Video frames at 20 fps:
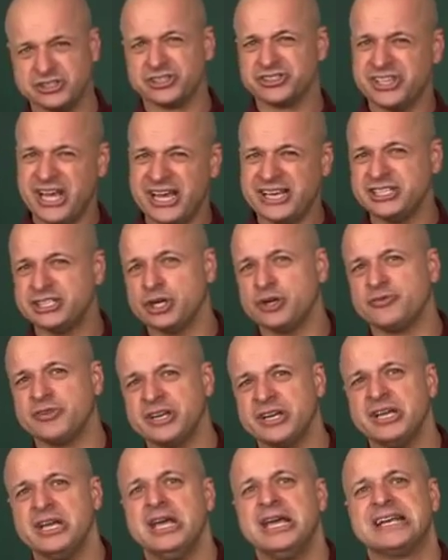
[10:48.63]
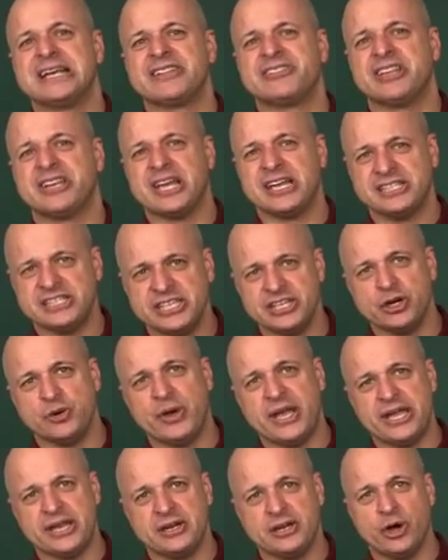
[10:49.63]
Because Einthoven got the
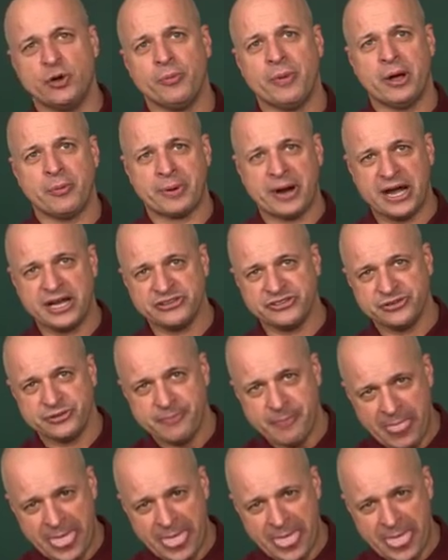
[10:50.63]
1908 Nobel Prize.